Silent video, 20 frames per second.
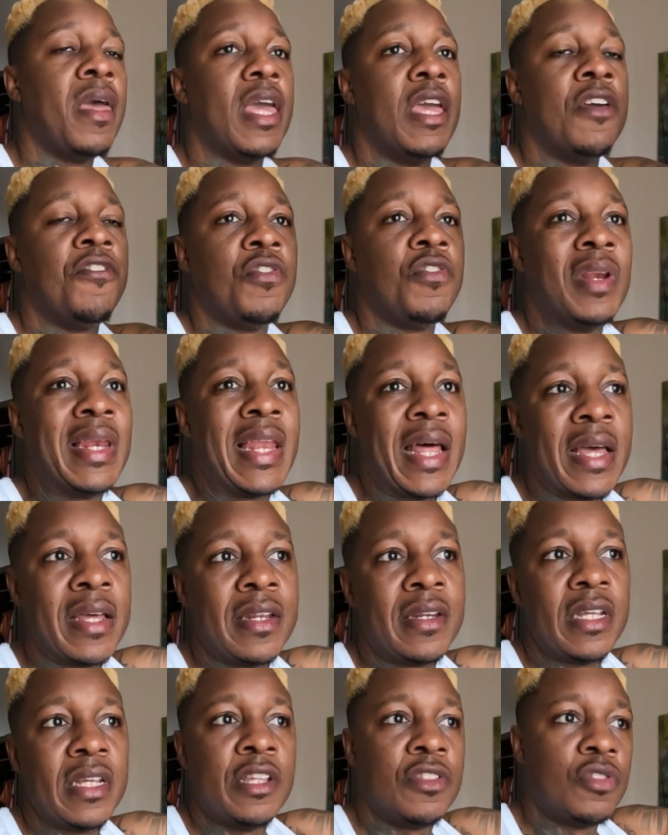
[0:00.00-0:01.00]
if you
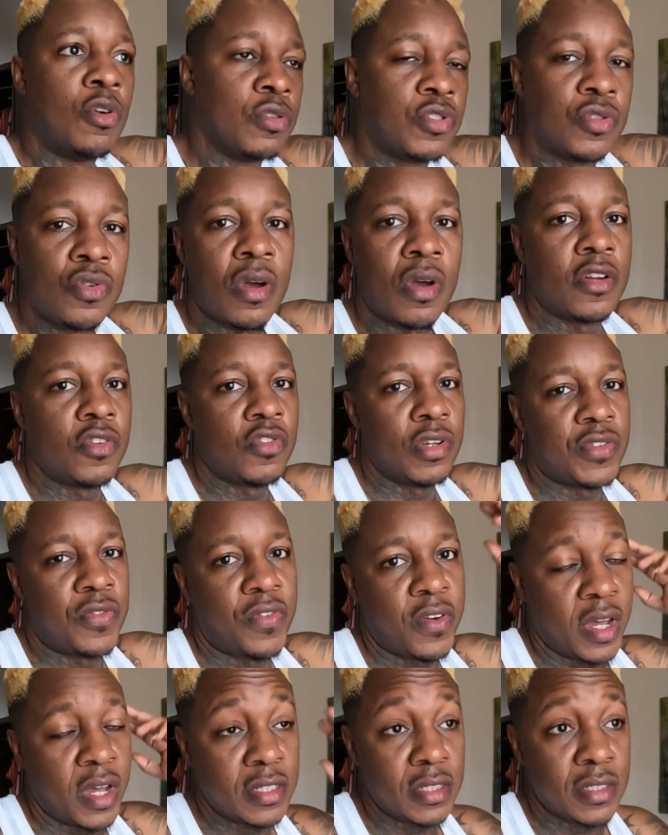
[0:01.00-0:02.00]
land in those 2 countries
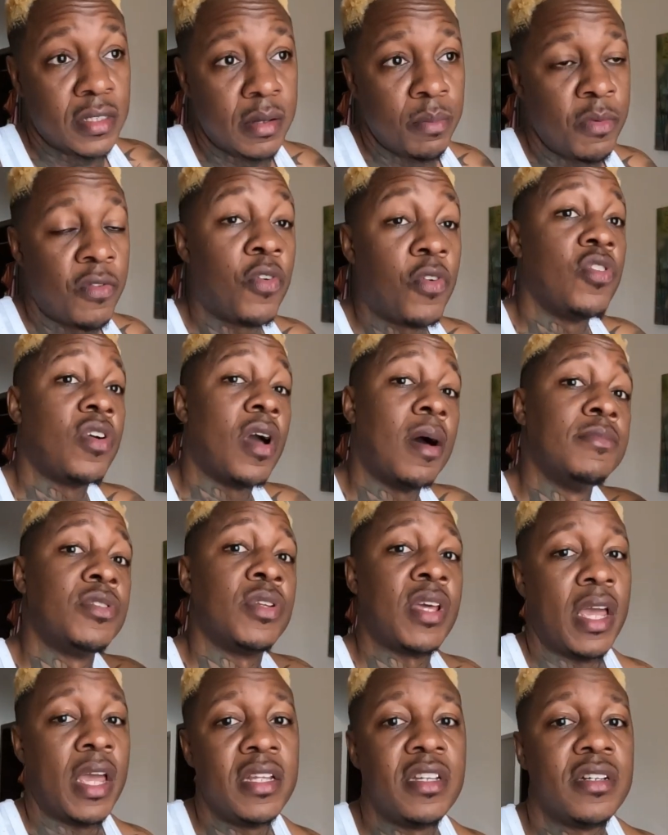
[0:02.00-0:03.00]
first before you come to
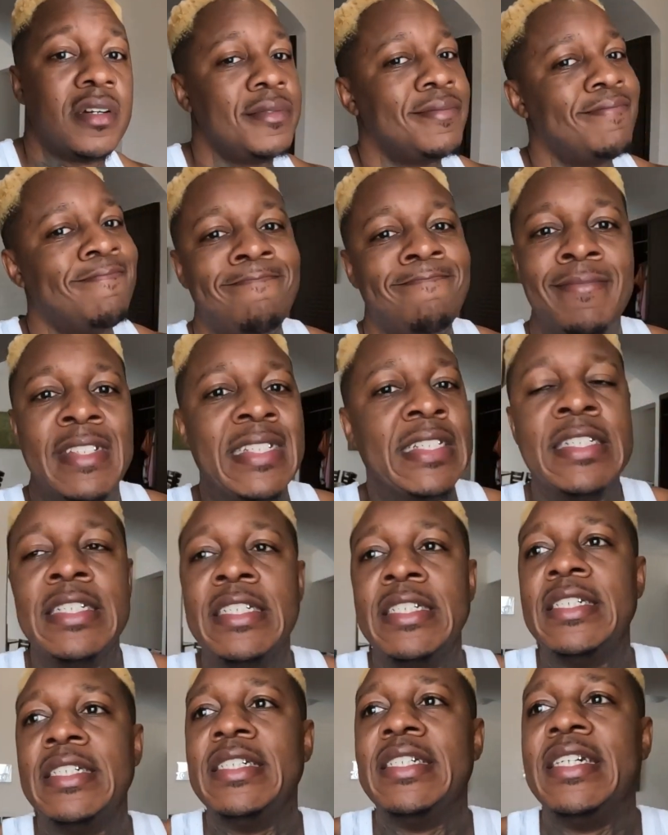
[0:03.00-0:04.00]
Kenya,
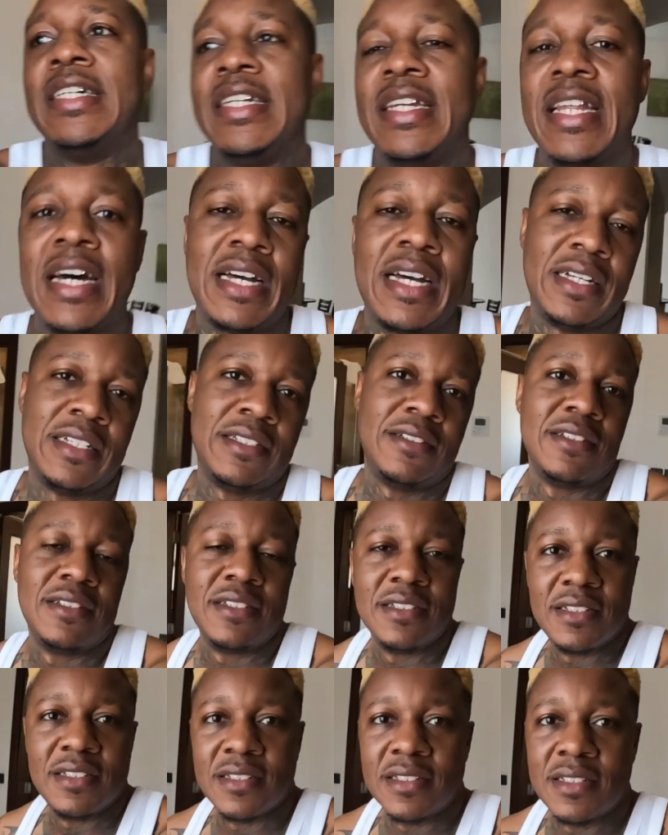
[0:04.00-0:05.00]
nah,
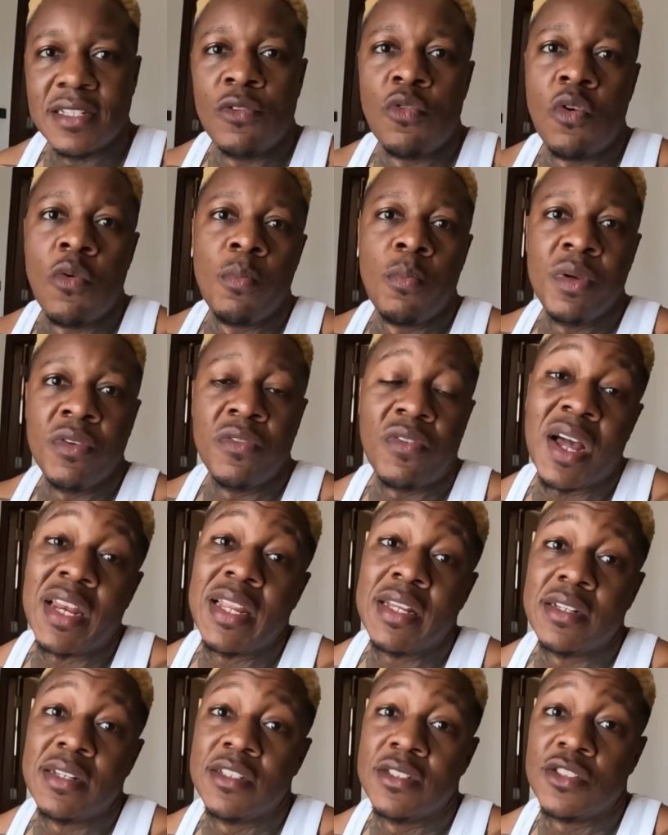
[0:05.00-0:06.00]
it won't be
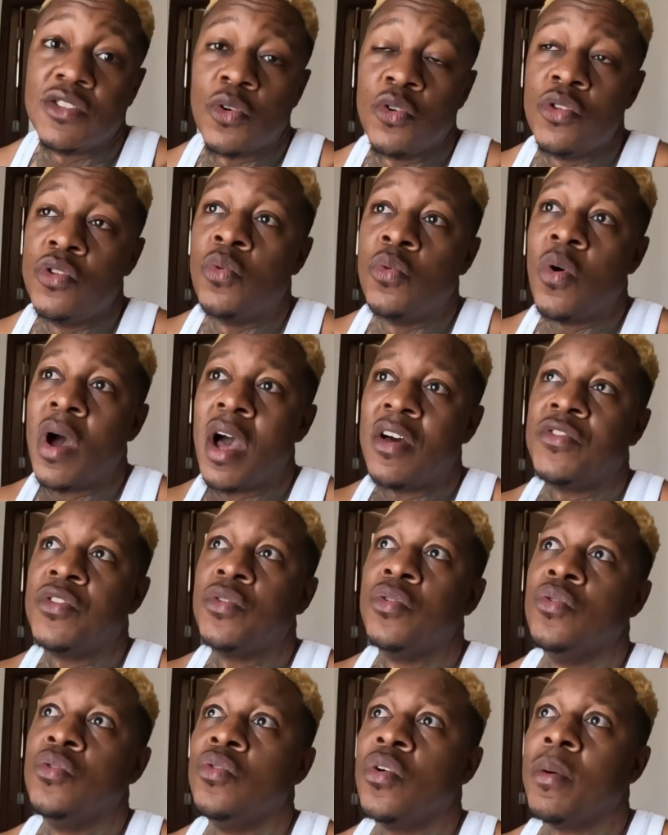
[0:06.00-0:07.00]
valid. So you have
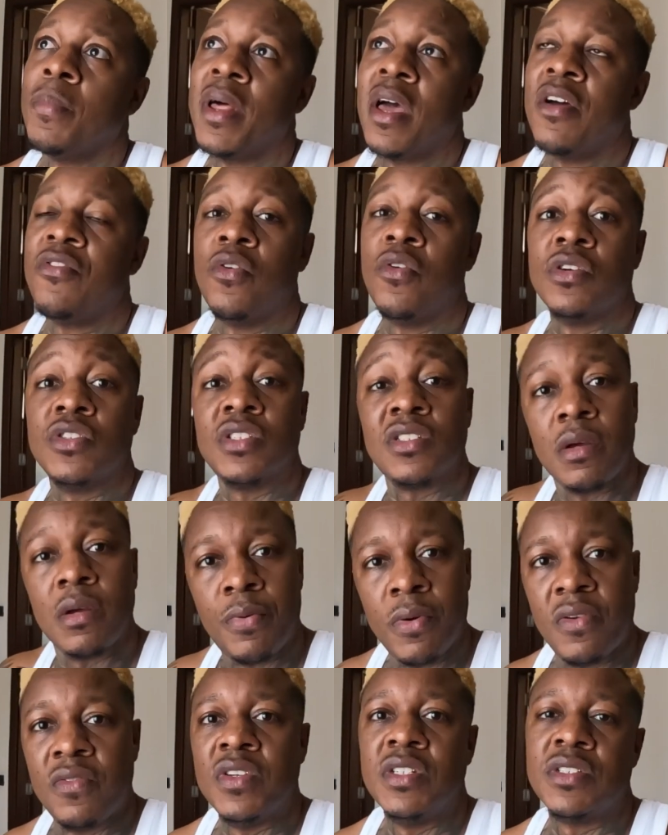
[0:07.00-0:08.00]
to apply for a
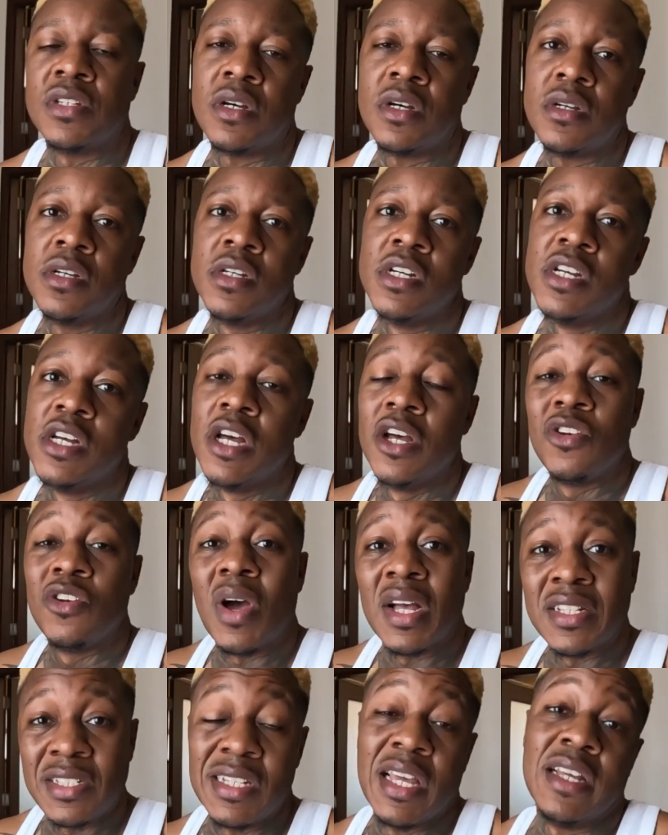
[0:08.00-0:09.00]
separate visa to
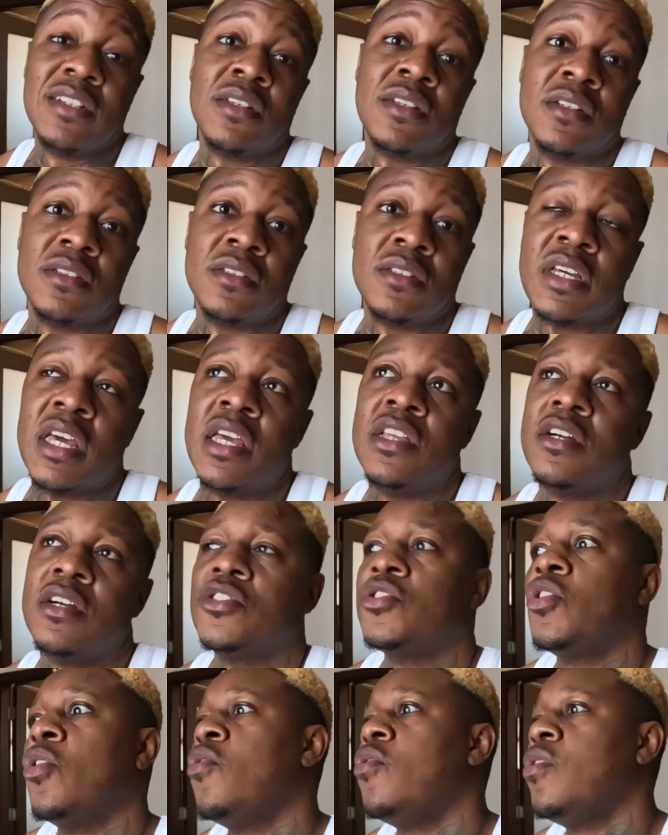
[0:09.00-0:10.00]
actually enter Kenya.
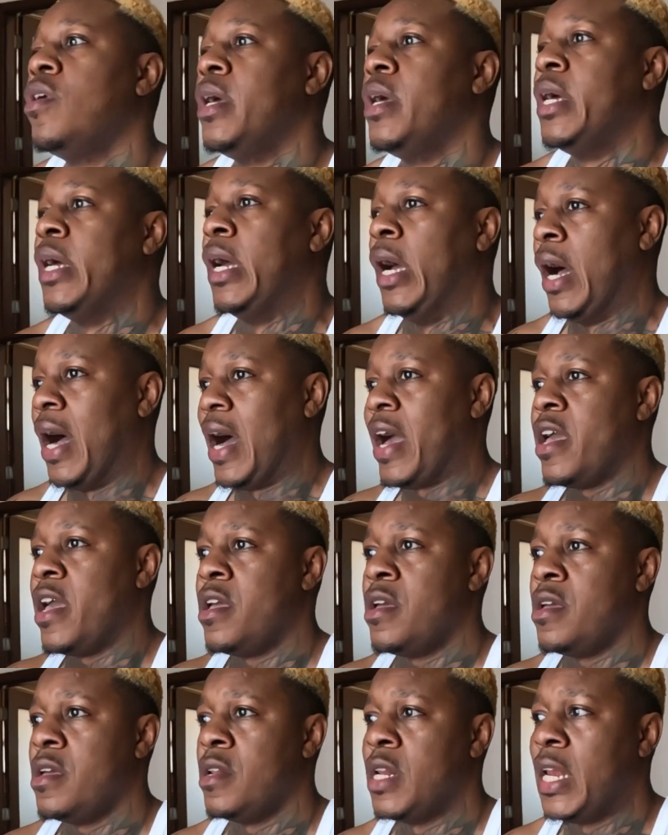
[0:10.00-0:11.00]
So
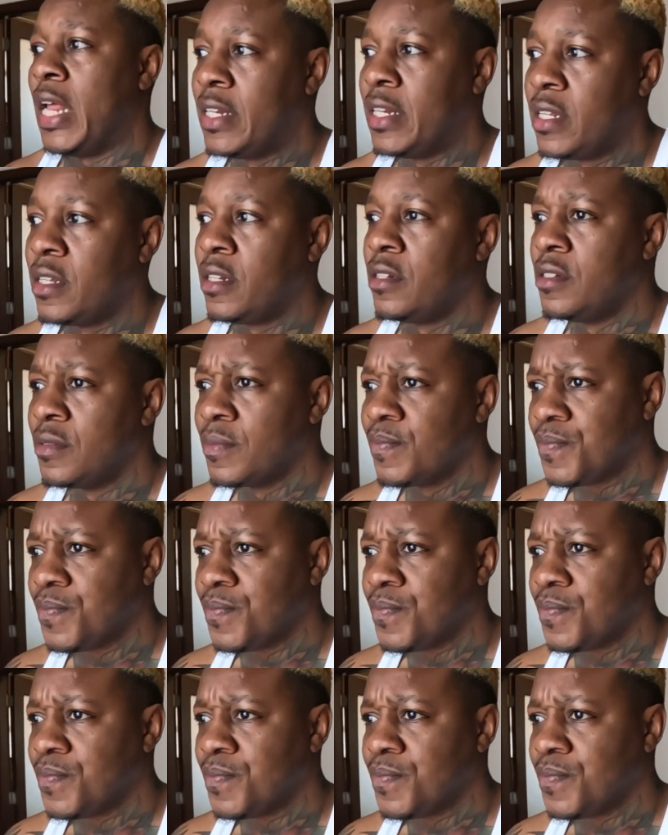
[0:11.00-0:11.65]
I landed